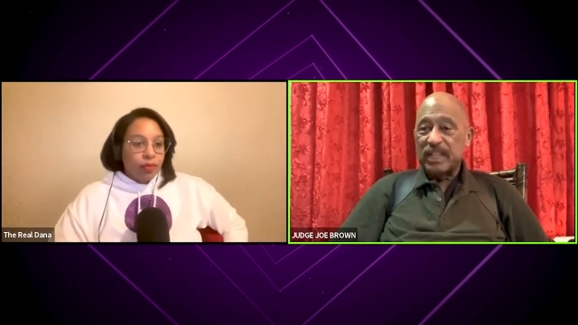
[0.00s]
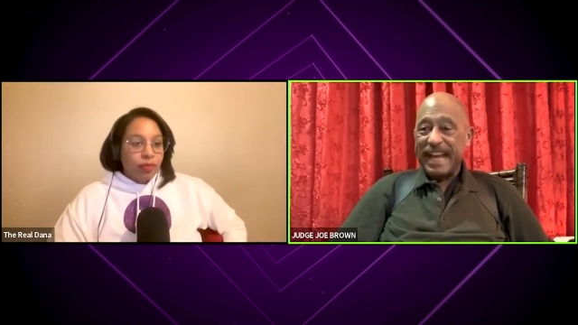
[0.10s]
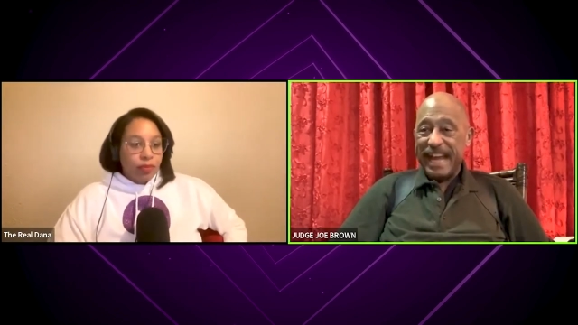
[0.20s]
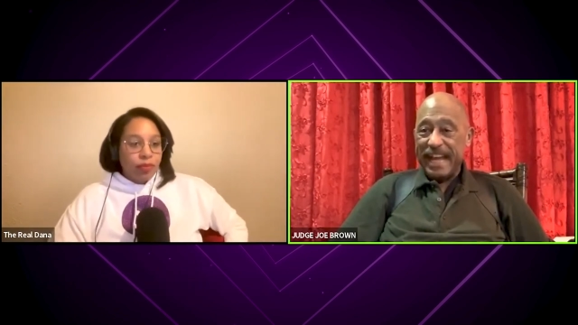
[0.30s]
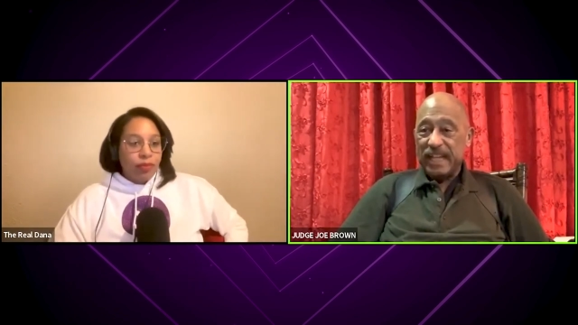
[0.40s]
Speaker 1: at
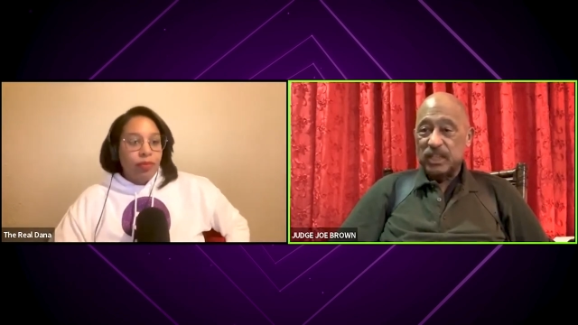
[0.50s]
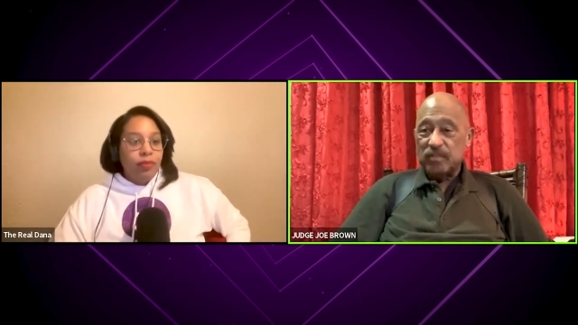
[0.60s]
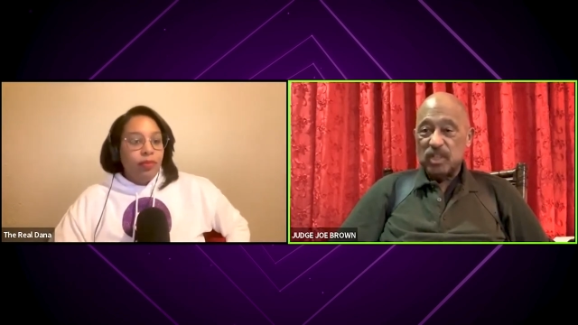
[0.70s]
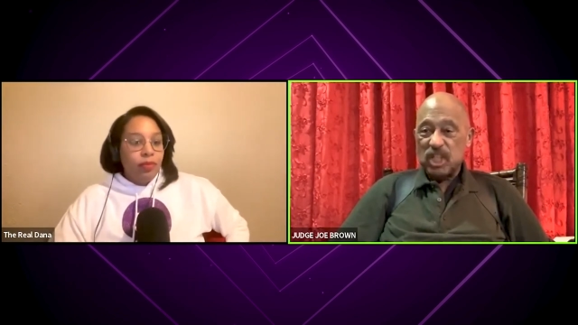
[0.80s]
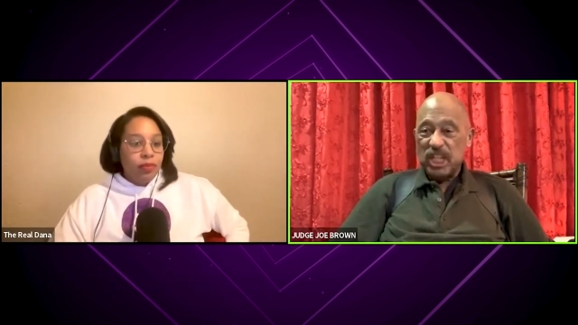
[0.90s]
the
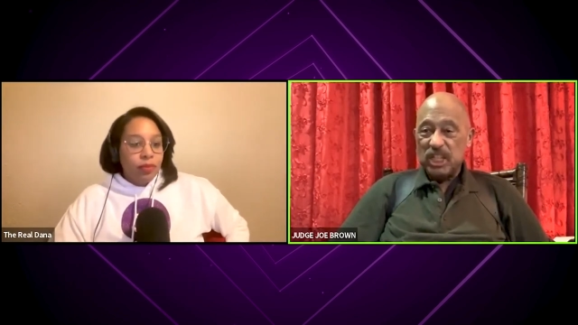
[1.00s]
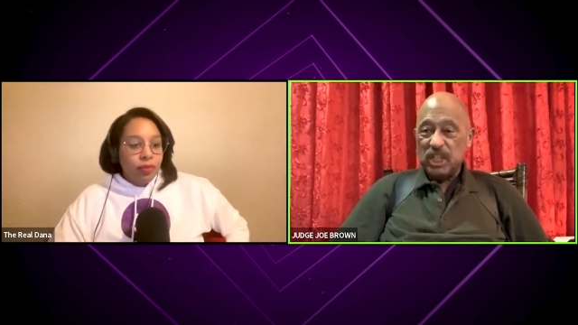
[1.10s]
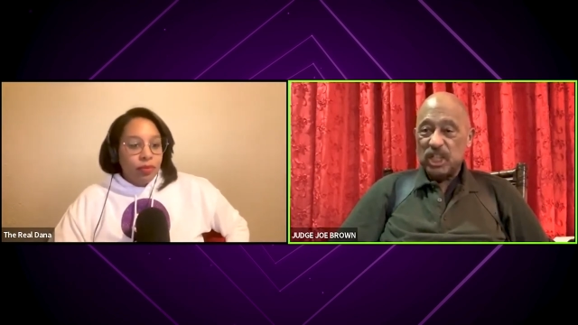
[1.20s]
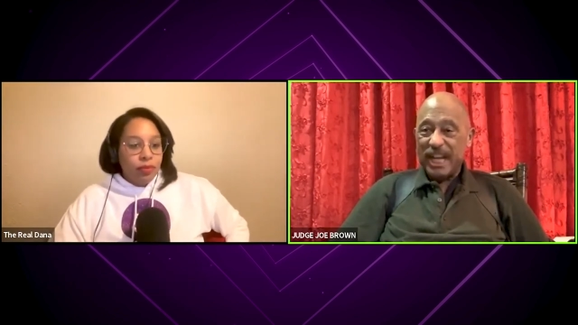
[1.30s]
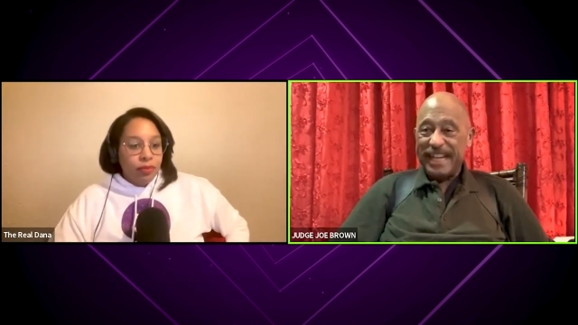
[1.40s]
hands of
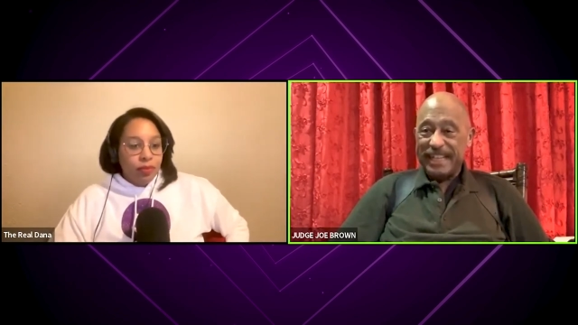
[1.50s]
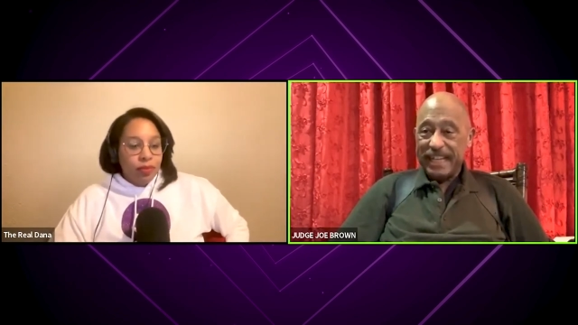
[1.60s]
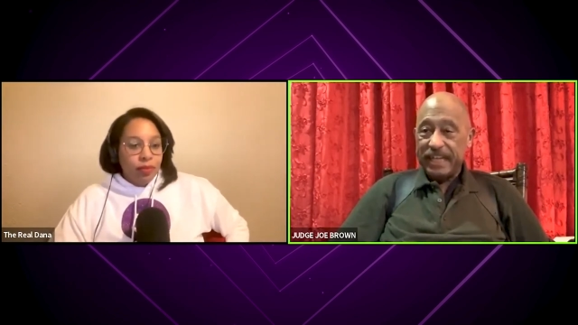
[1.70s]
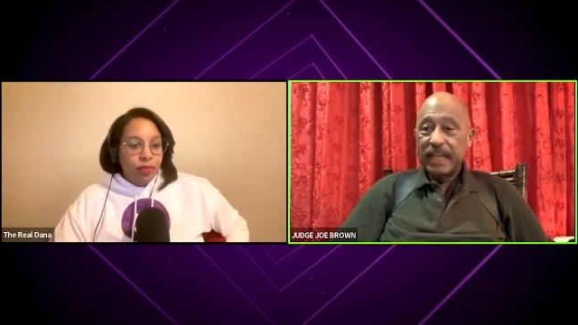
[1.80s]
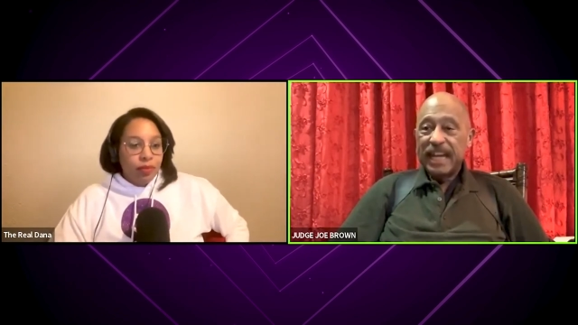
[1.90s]
snitches like
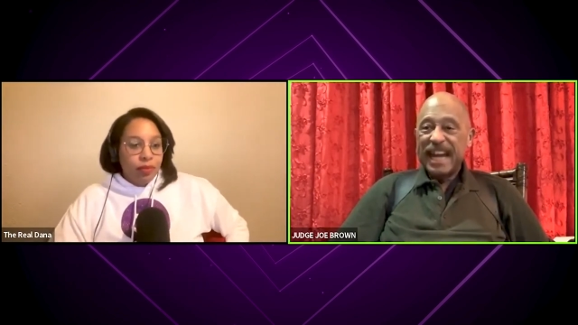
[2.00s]
that.